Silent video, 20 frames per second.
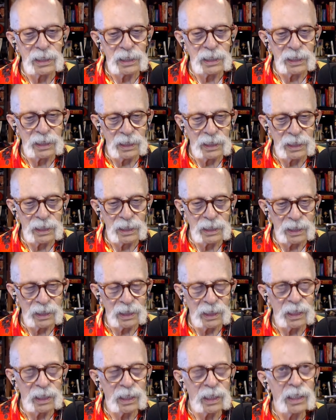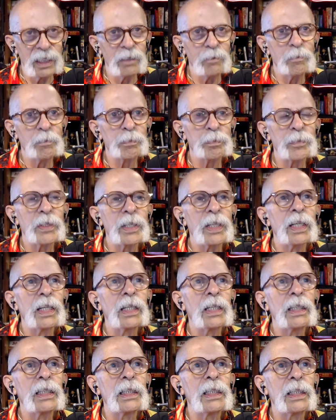Anyway, I'm
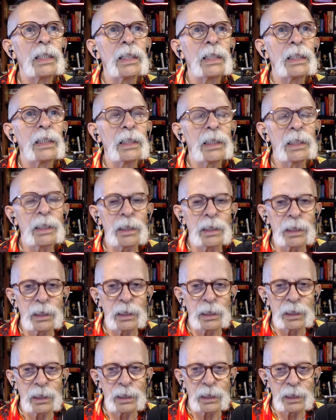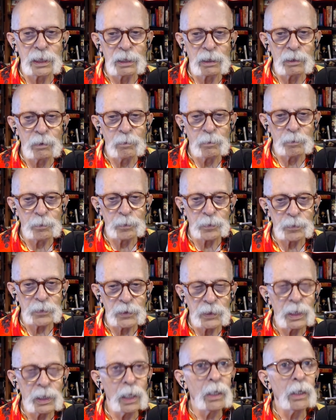getting close to being ready.
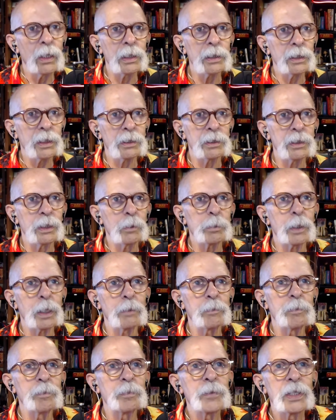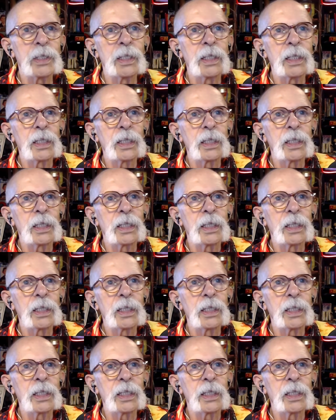Oh, no problem.